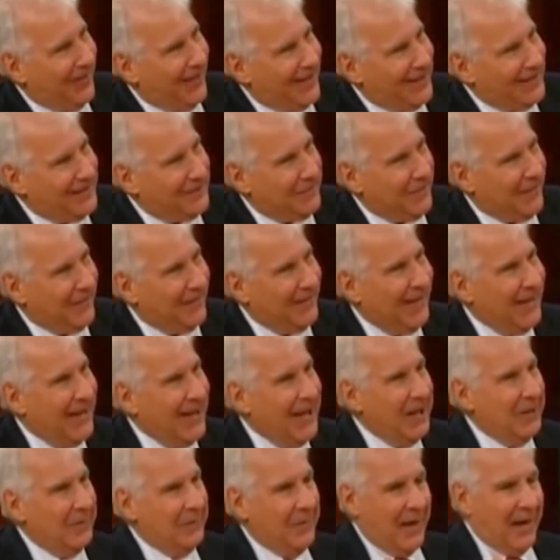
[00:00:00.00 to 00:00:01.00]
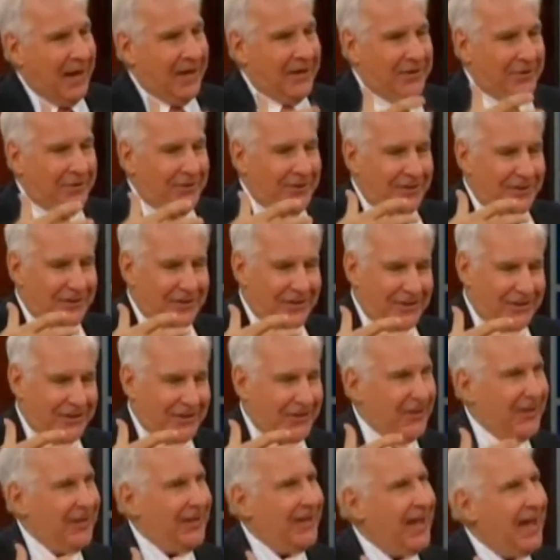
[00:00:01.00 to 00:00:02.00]
husband, and you can just
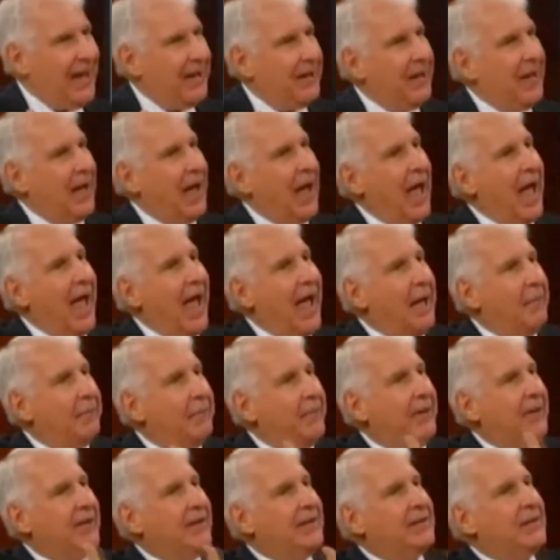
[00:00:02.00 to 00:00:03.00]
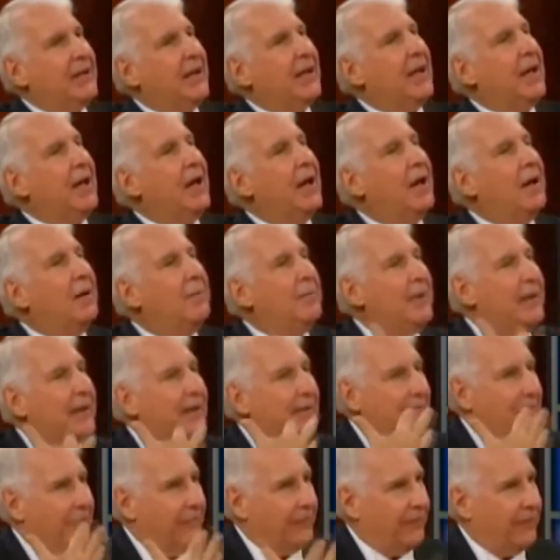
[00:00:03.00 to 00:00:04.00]
see that happiness
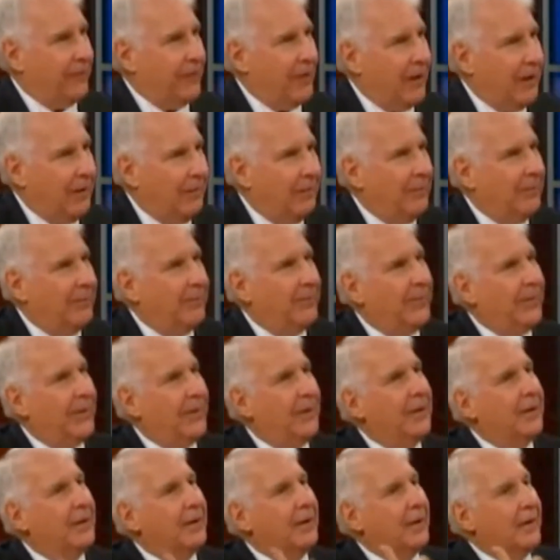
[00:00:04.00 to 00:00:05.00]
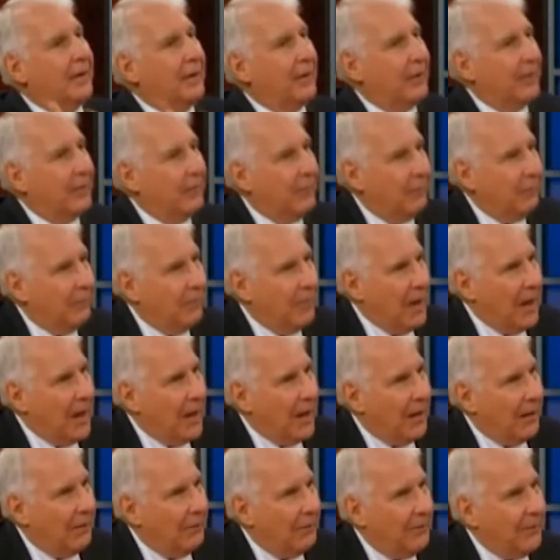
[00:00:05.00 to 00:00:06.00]
coming from
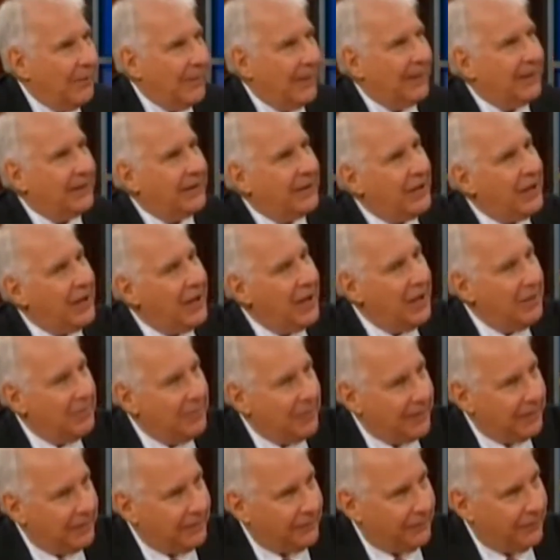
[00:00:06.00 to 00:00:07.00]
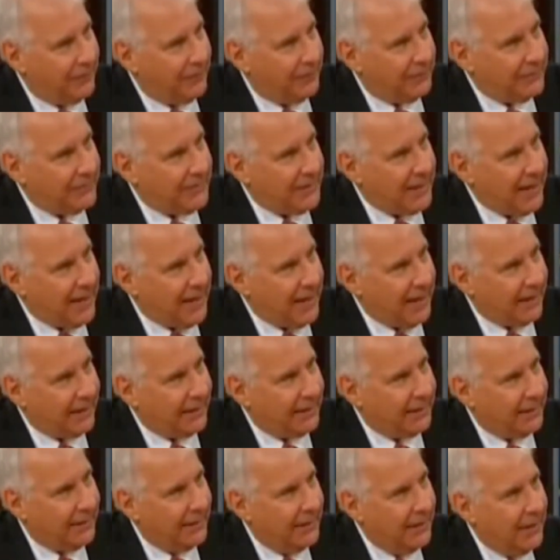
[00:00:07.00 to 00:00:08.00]
Mom and coming from
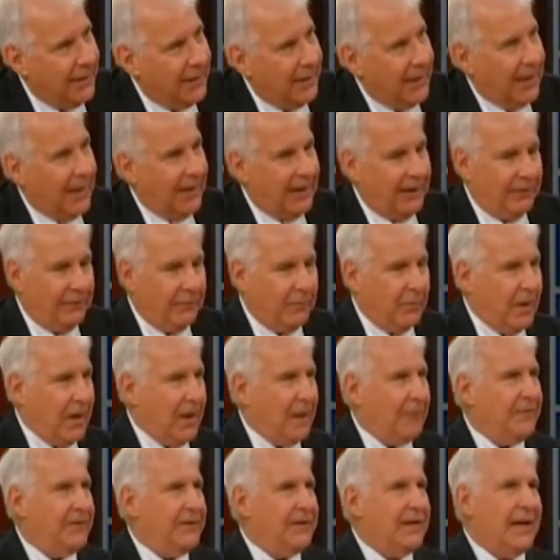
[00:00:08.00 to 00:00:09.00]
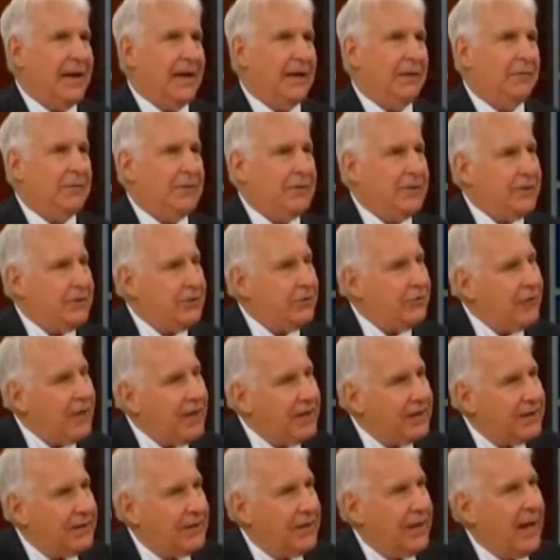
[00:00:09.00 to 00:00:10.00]
Dad. And if Mom and Dad were
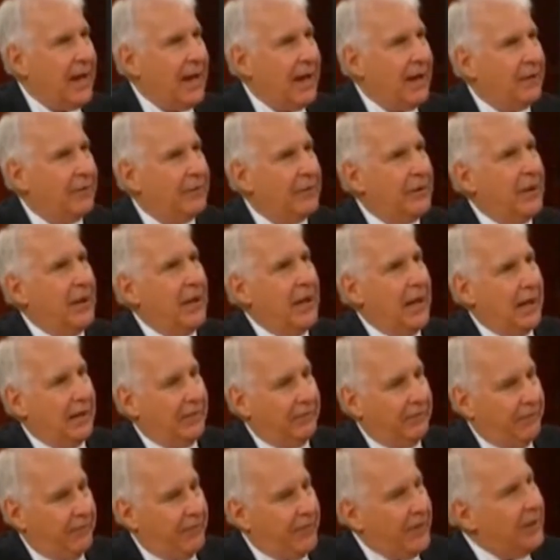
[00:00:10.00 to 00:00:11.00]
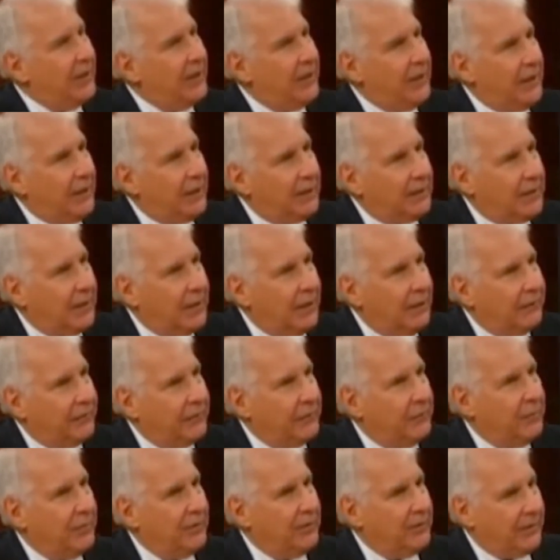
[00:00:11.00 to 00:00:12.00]
stressed out and feeling
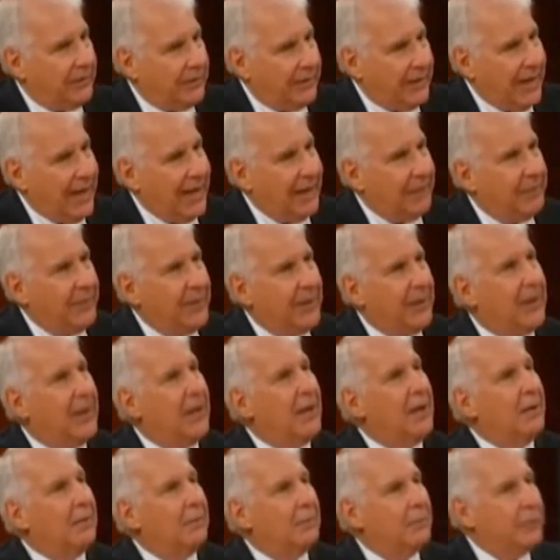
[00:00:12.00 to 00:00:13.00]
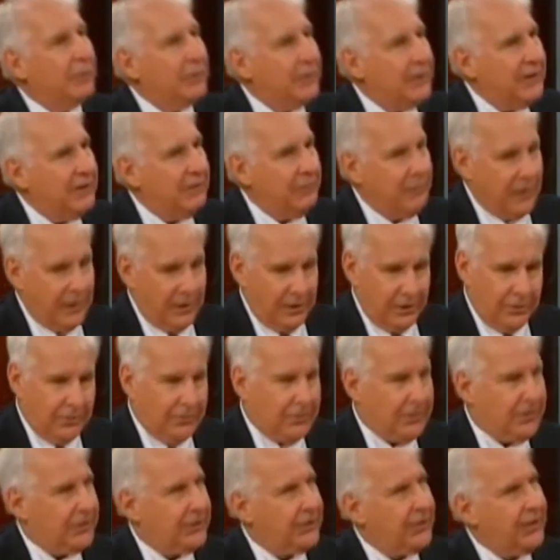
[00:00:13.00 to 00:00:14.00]
uncomfortable and unhappy, believe me,
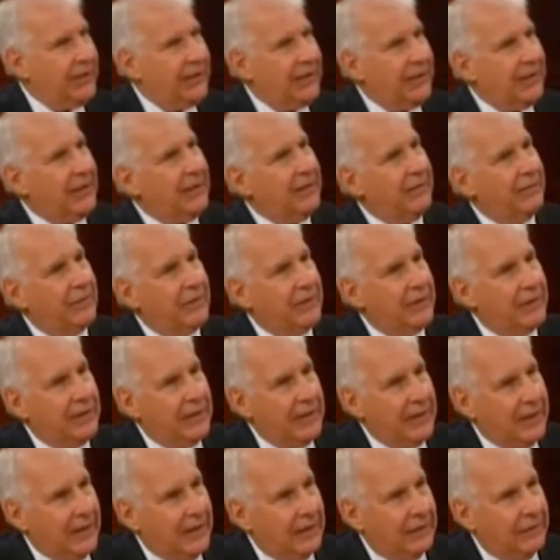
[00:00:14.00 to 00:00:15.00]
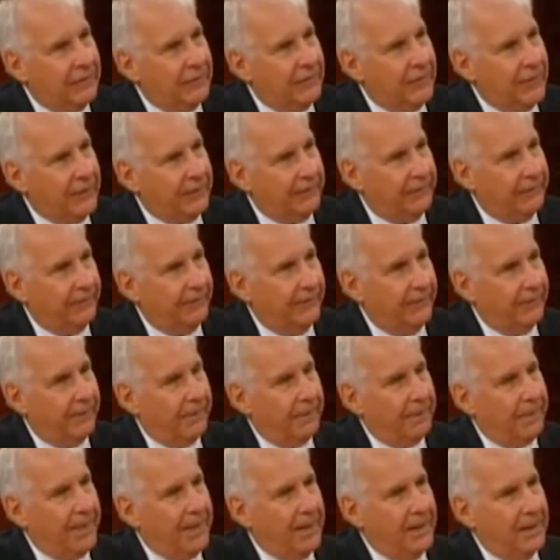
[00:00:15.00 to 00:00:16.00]
you'd see it even in the infant. So even
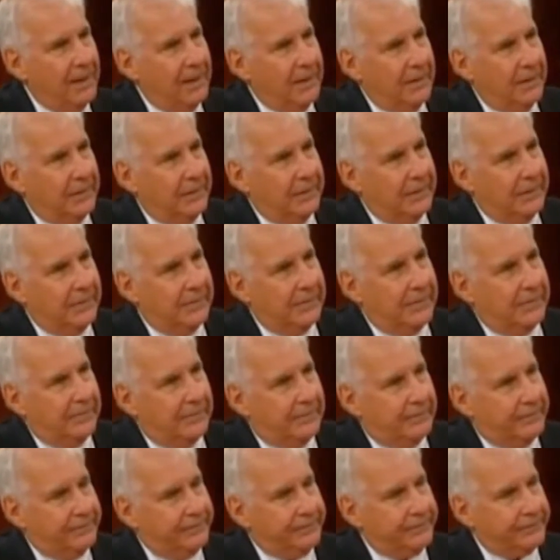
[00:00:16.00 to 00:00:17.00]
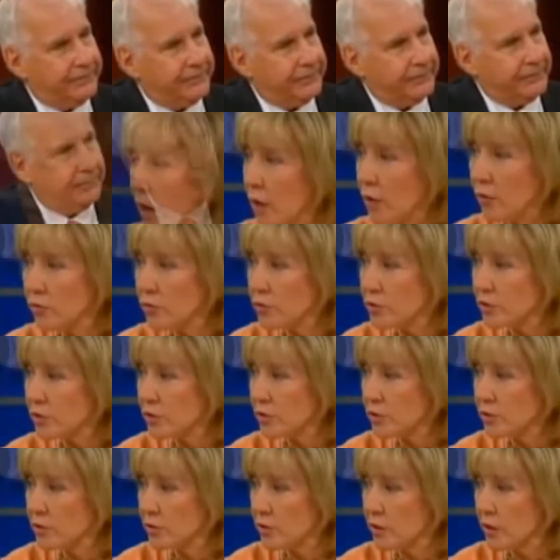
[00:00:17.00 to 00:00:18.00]
if you take a small amount,
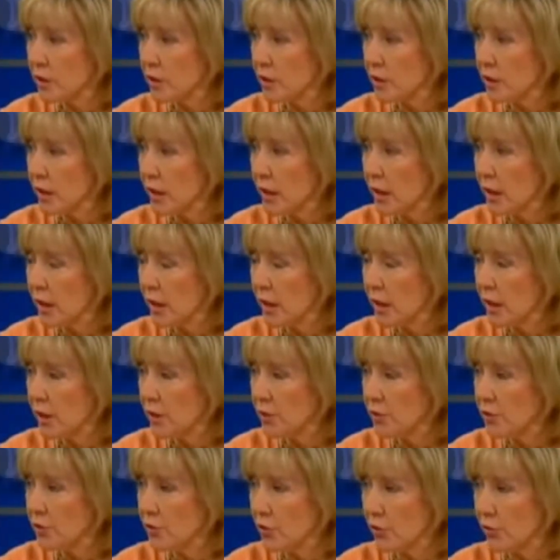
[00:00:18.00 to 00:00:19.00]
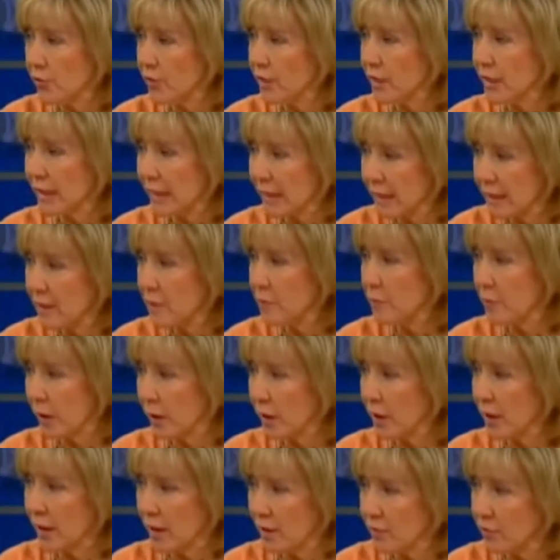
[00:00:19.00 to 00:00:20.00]
you don't think
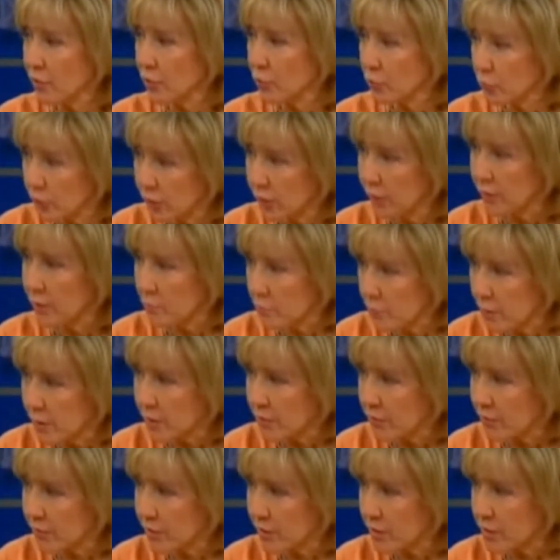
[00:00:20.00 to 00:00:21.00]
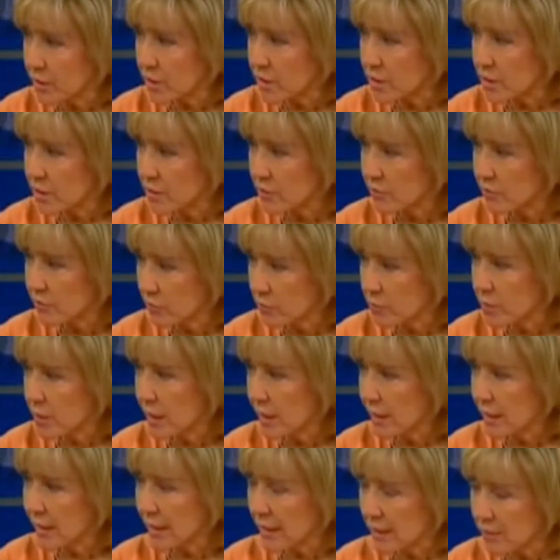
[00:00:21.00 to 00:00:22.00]
anybody ever really benefits from
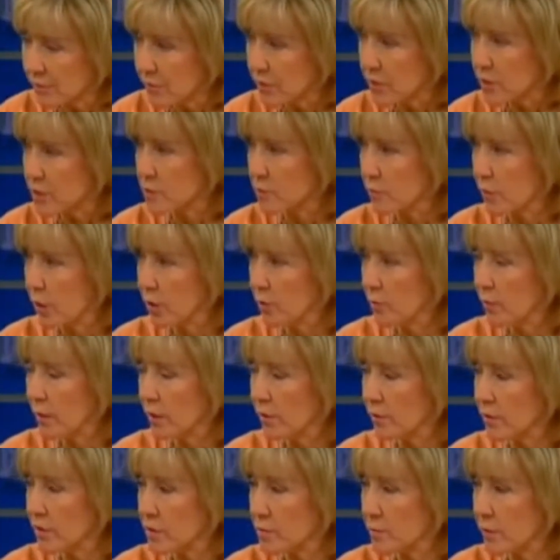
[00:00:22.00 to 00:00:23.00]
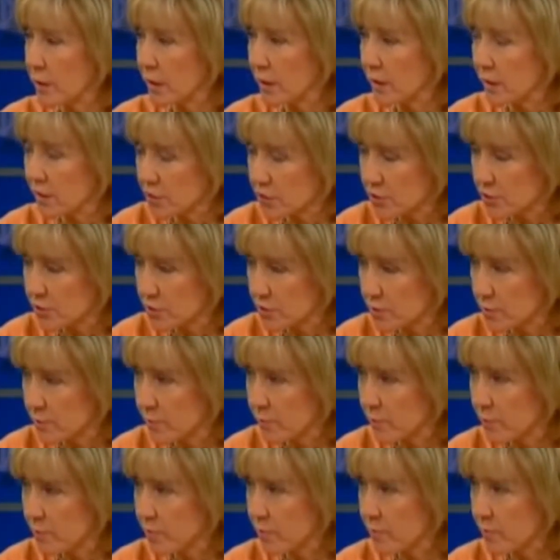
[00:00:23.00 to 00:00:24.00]
taking even a small amount of these medications? I
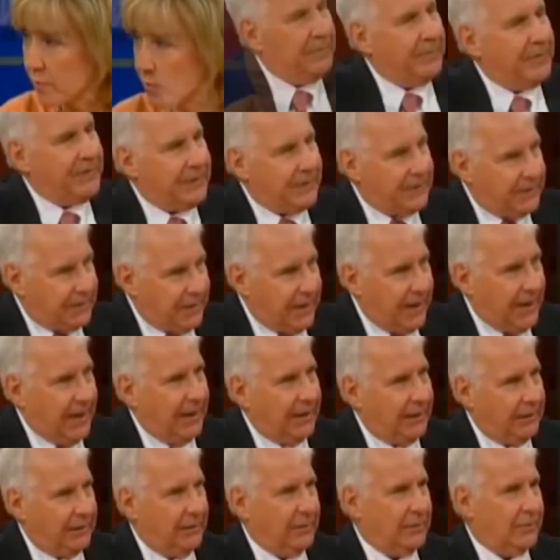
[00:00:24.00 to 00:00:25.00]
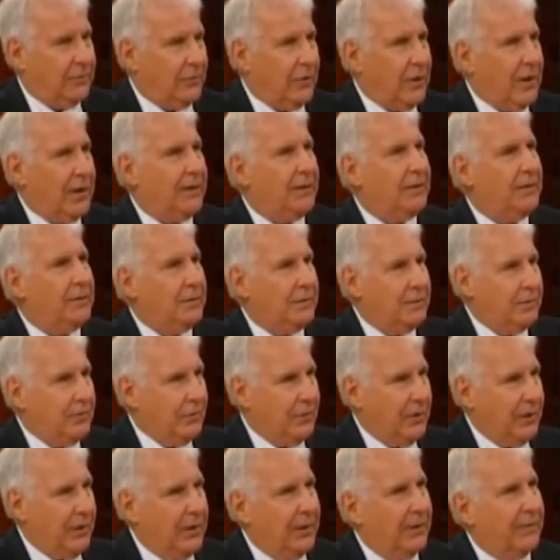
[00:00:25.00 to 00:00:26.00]
think it's a mistake to try to
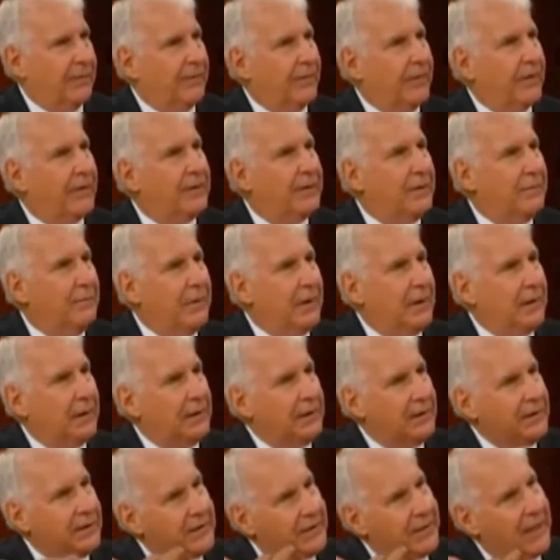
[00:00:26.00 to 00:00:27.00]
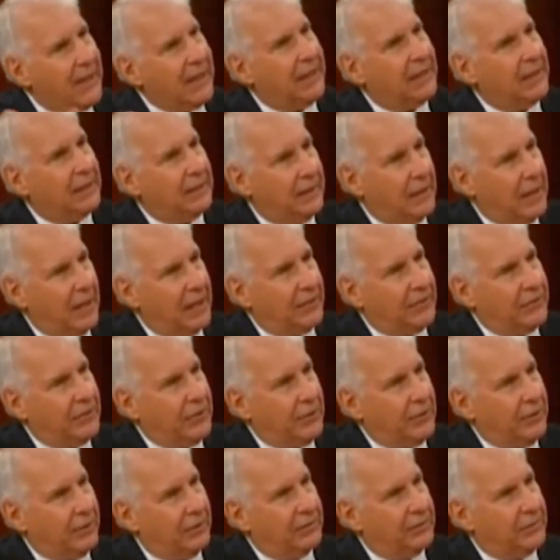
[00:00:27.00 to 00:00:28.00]
treat a fundamentally
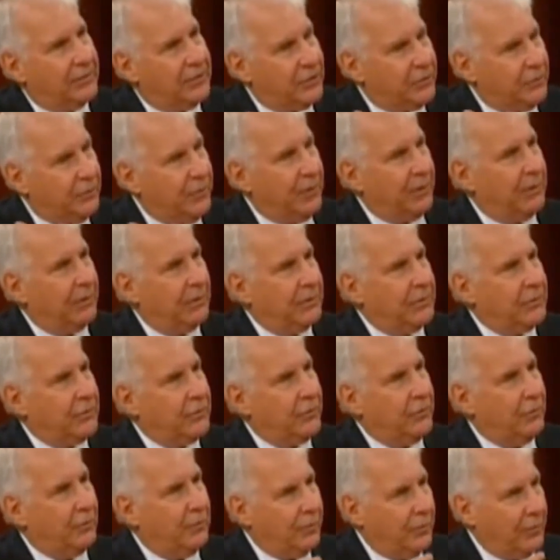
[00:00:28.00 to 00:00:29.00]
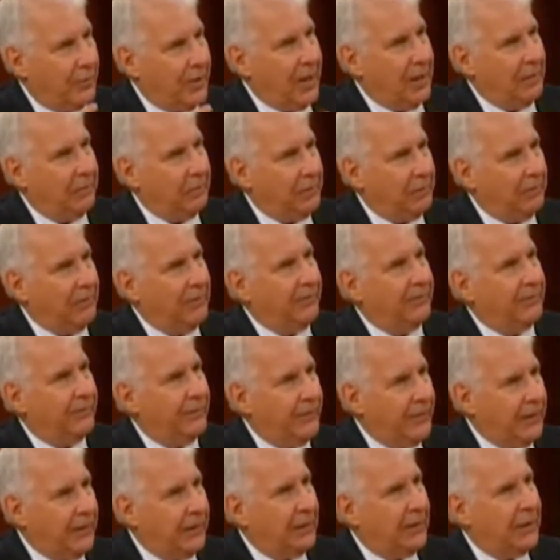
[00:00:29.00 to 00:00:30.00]
psychological, spiritual problem of
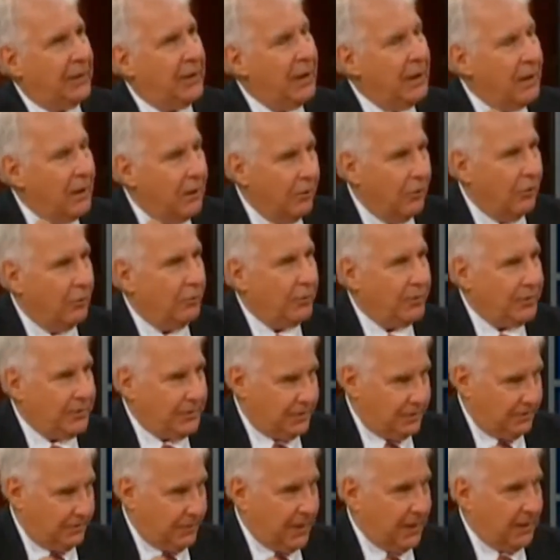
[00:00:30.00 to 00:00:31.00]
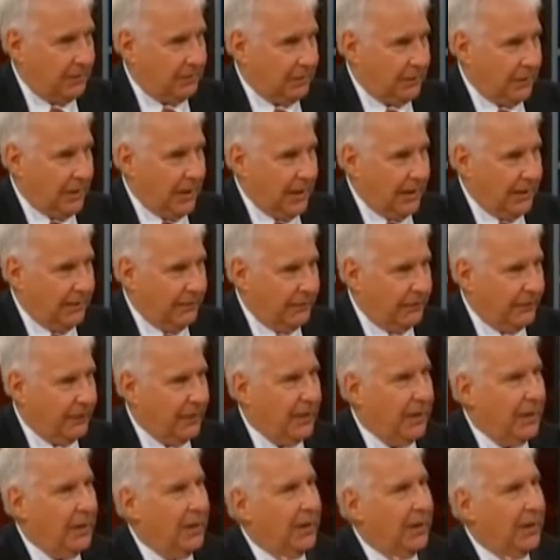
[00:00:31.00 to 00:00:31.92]
feeling hopeless about life